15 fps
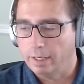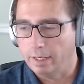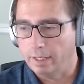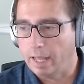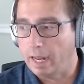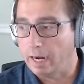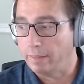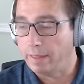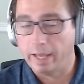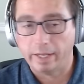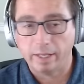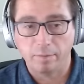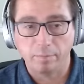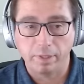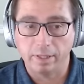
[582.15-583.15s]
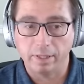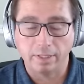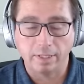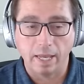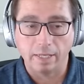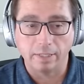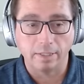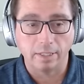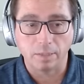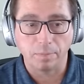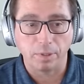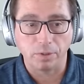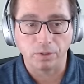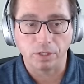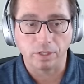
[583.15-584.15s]
A lot of that can be the size
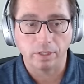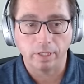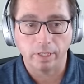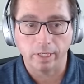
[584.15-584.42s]
exposure.